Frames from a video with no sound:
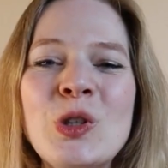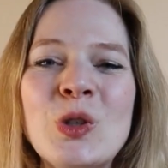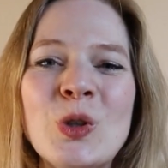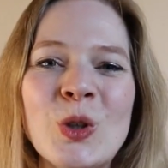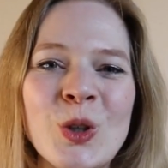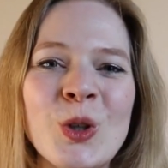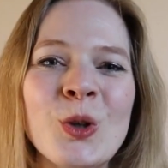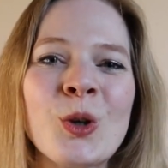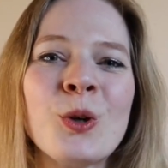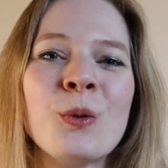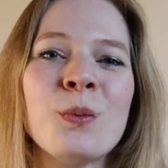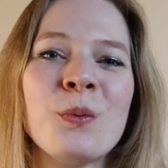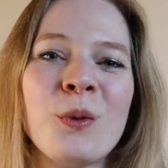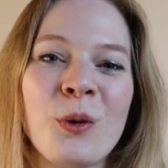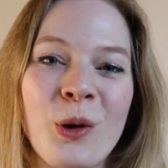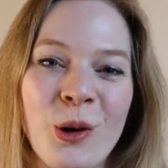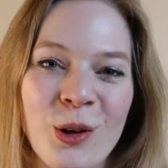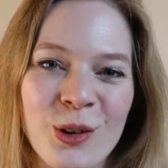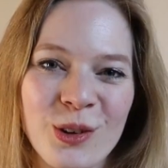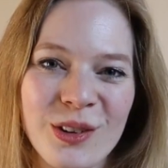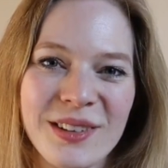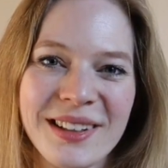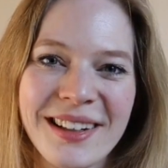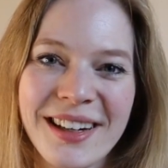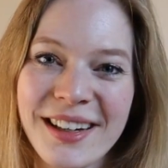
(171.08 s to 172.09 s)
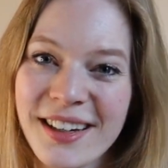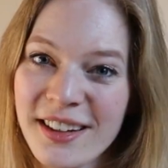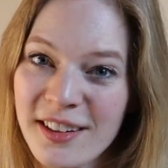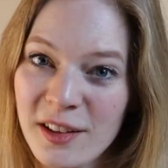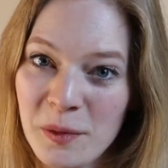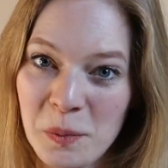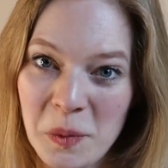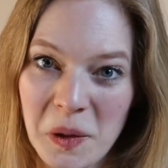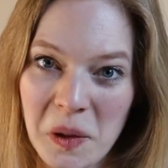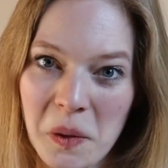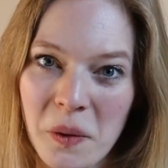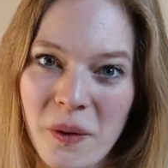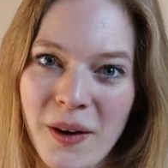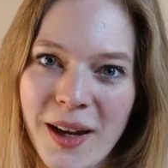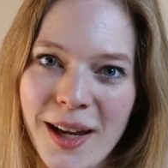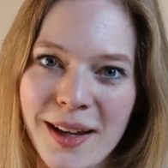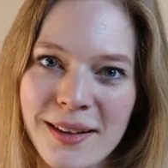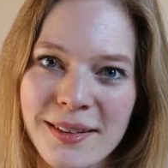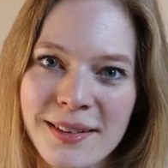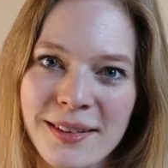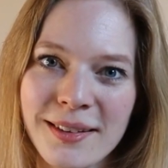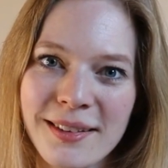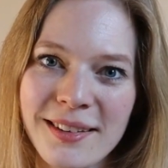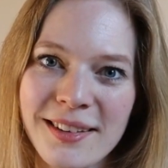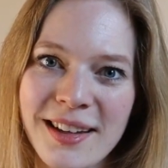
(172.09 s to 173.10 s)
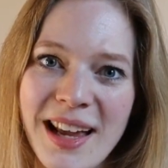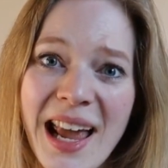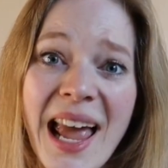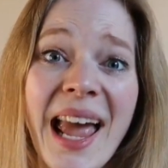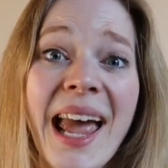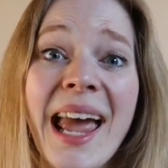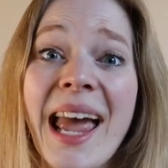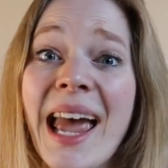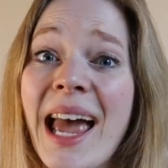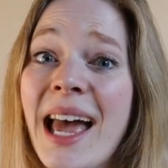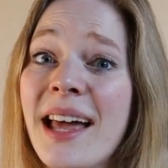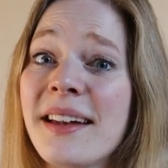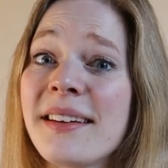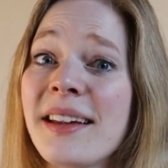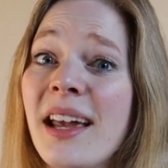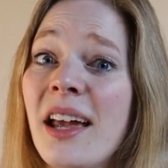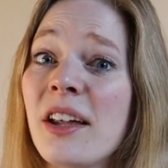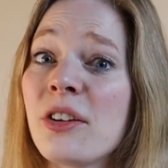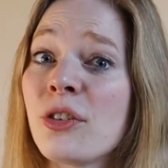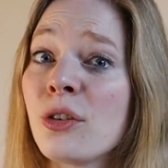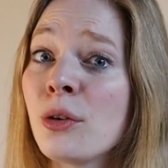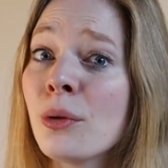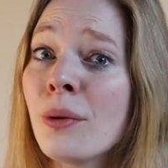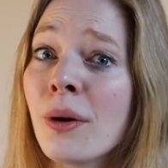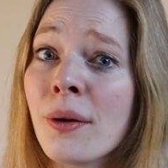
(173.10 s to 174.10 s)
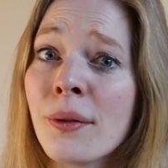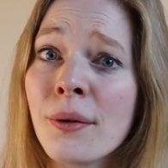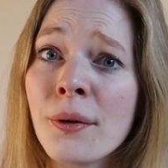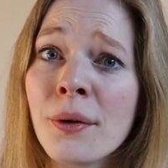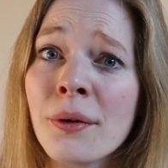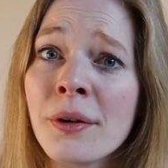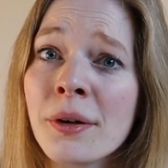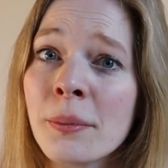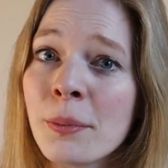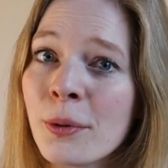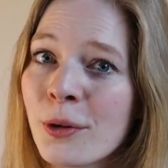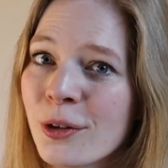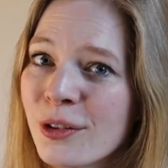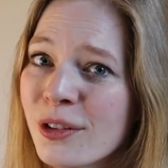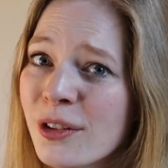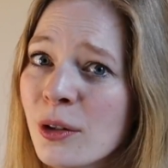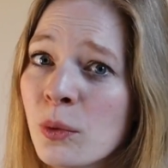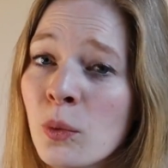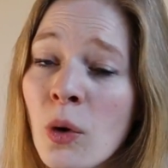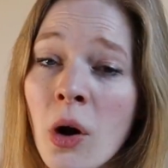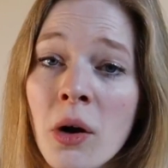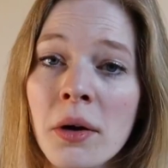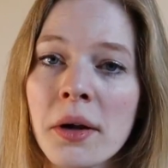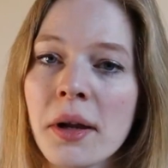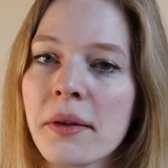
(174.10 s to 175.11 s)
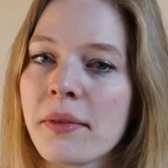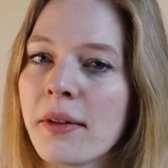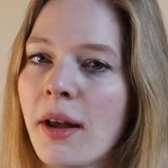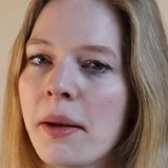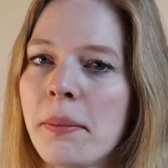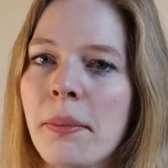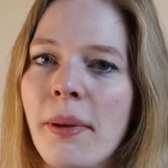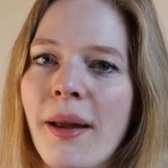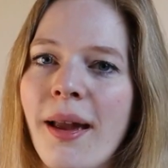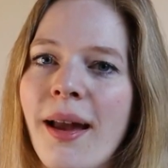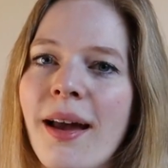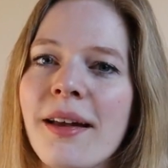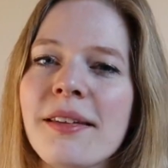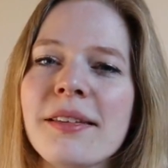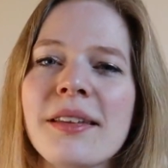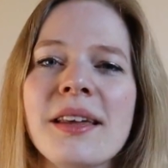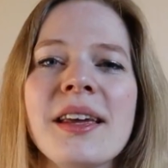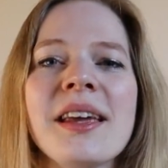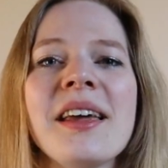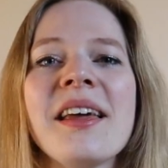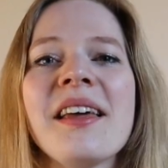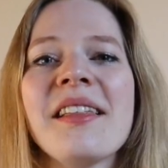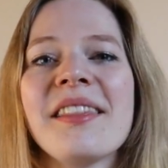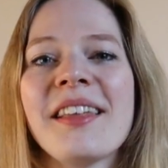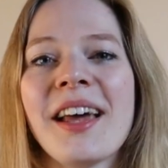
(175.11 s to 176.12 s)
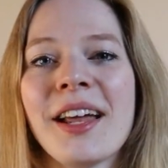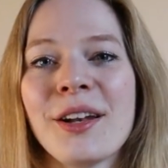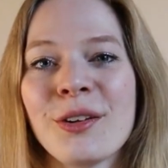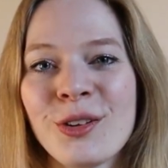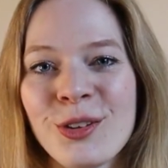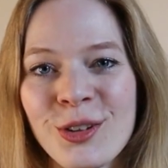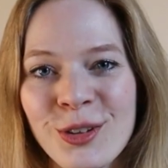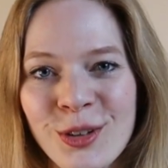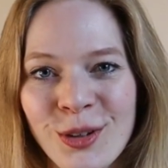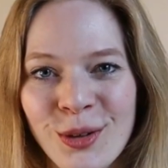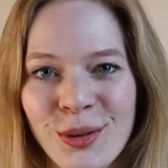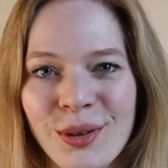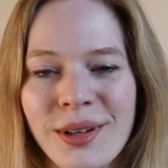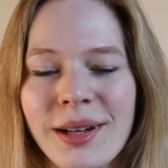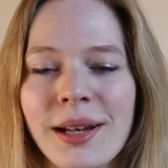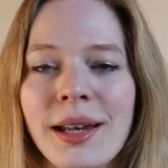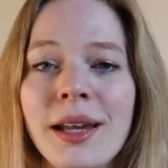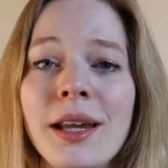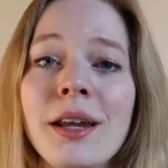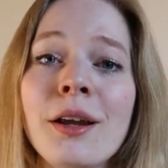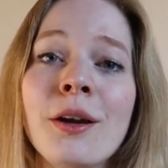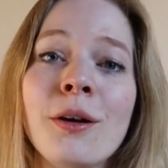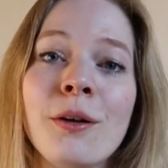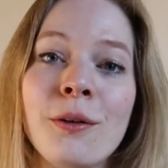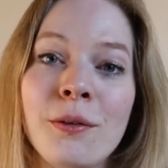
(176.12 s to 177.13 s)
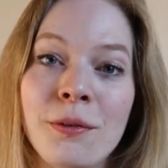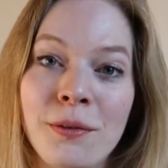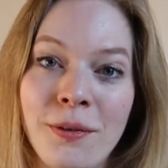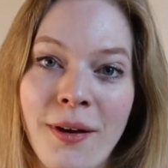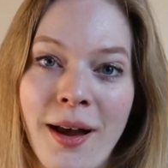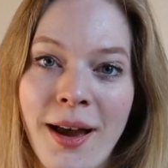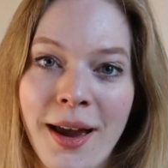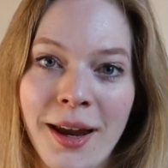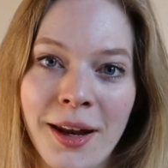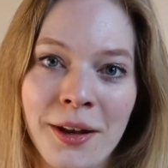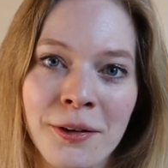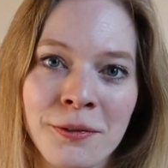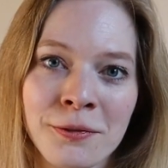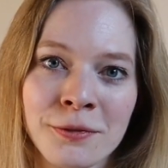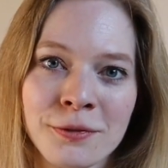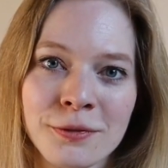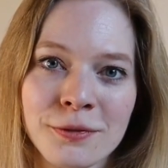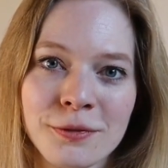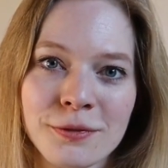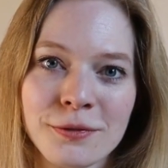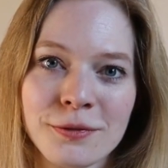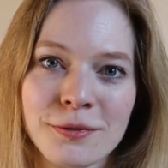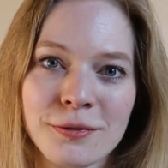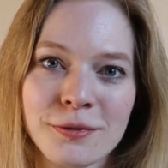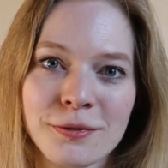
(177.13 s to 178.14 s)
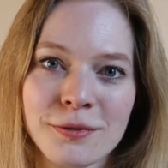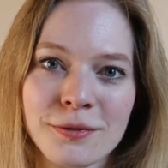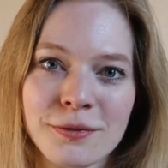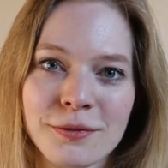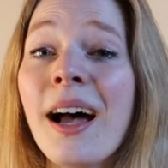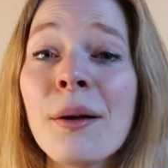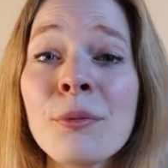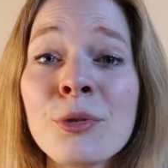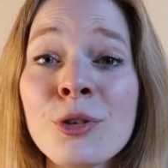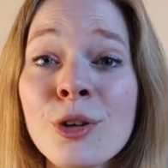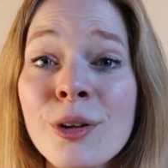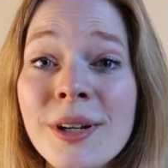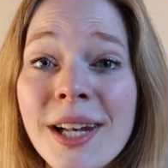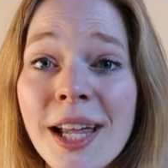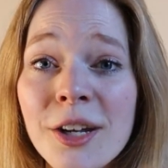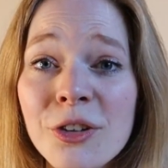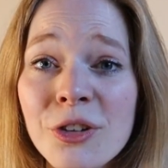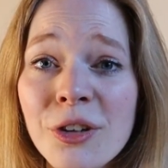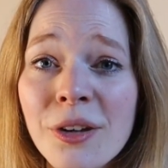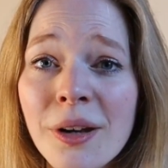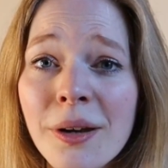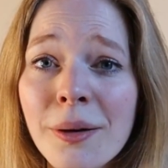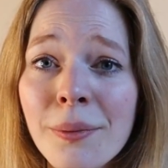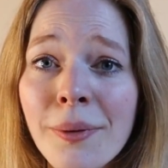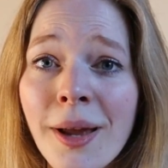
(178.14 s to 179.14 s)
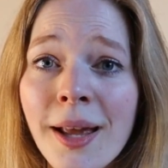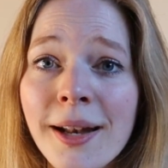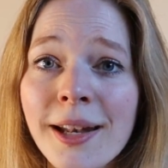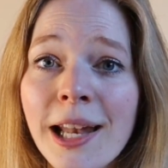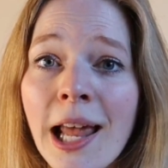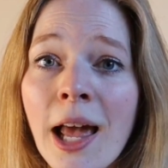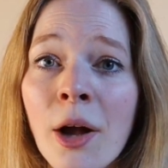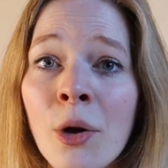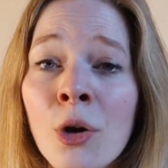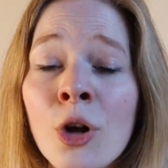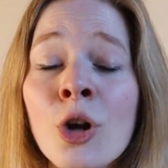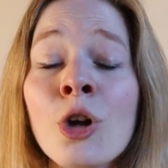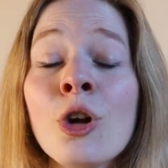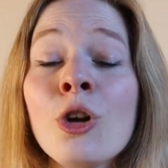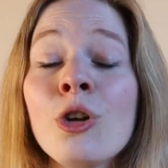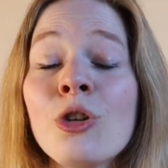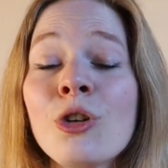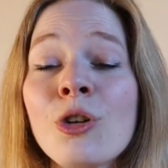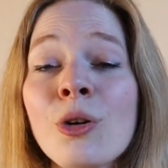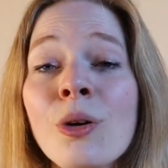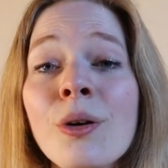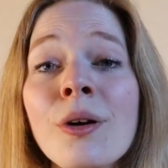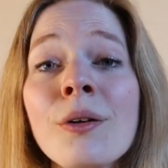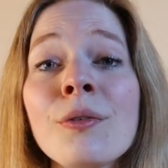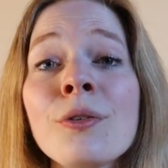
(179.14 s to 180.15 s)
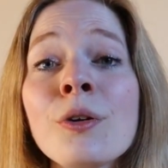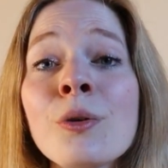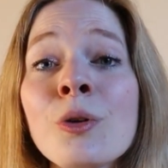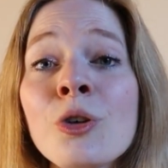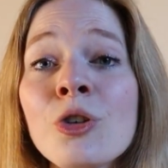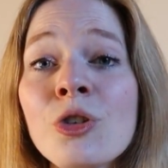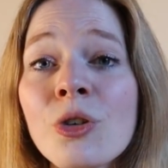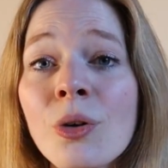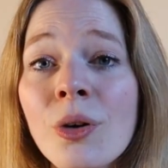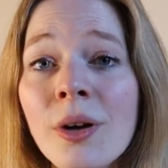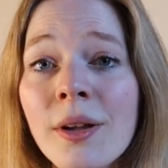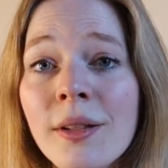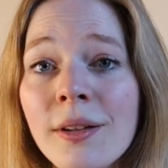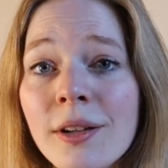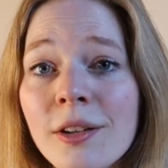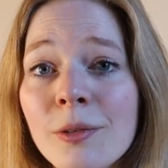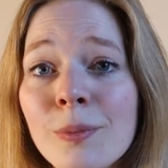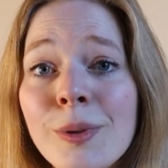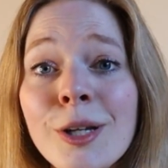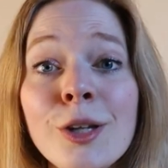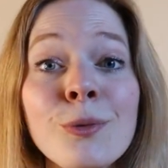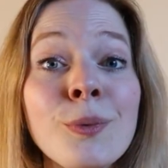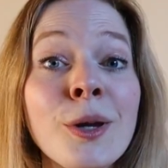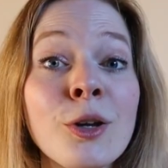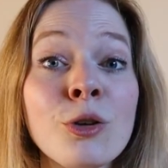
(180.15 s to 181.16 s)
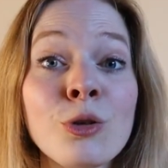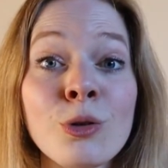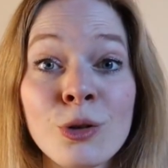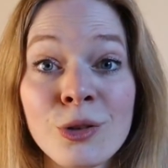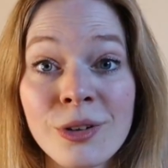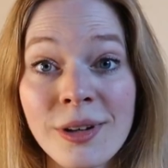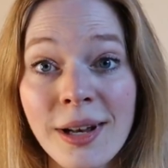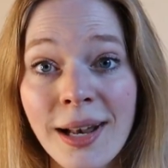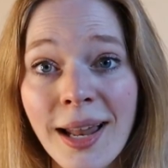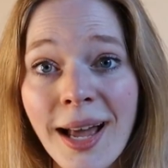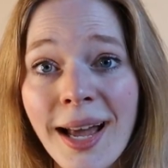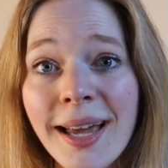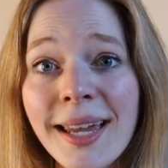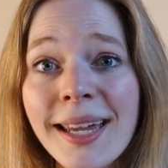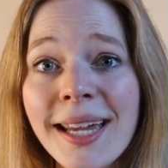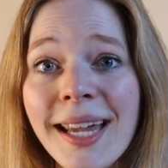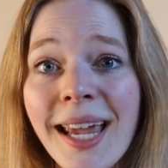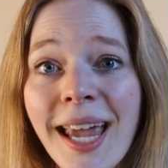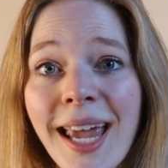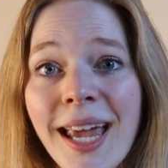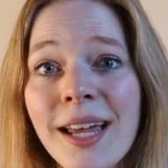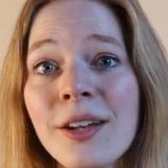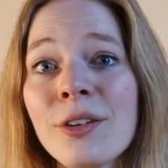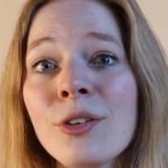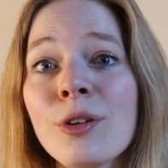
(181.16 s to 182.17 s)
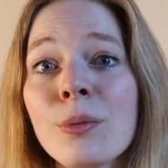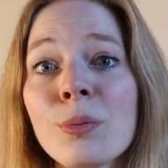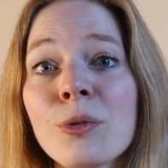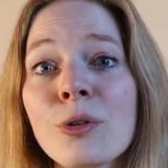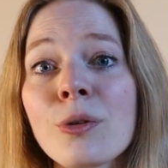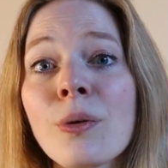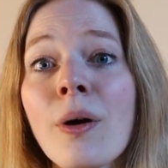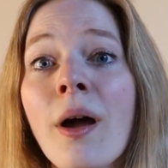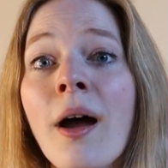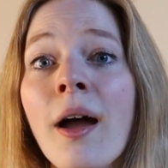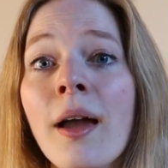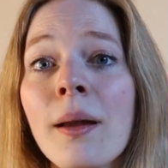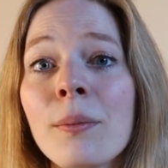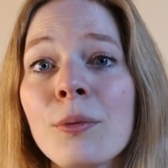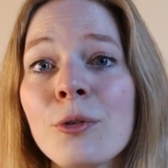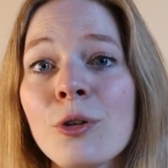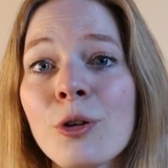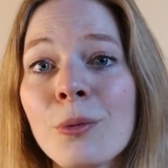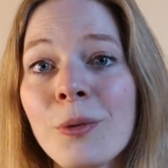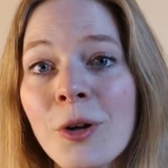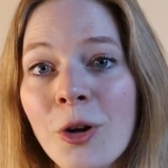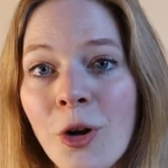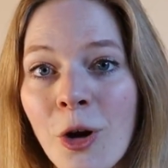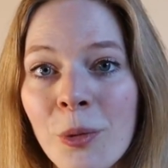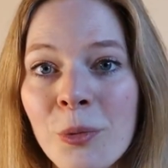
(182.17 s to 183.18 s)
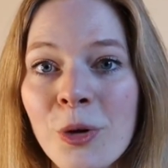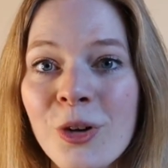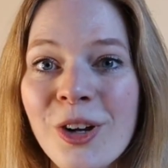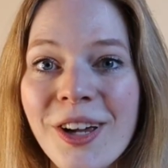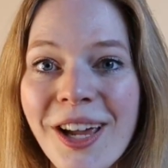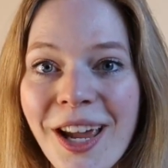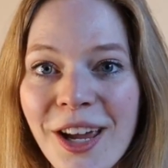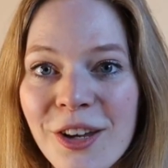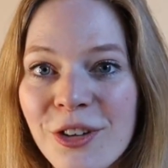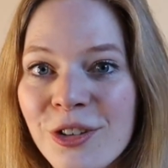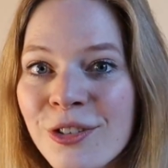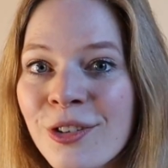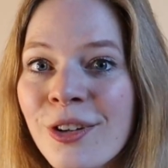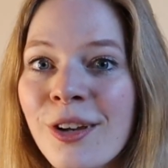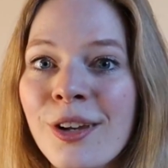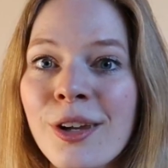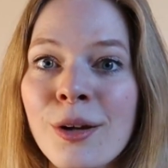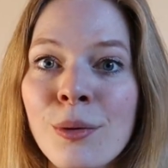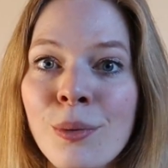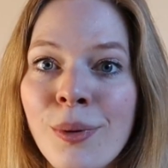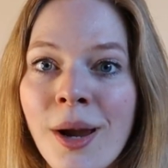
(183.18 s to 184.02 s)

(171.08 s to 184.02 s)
to your personal experience. And as you are the only person walking that path, that is totally fine. I'm so glad you're here right now. So if you enjoy this, please make sure to like and subscribe to become occasionally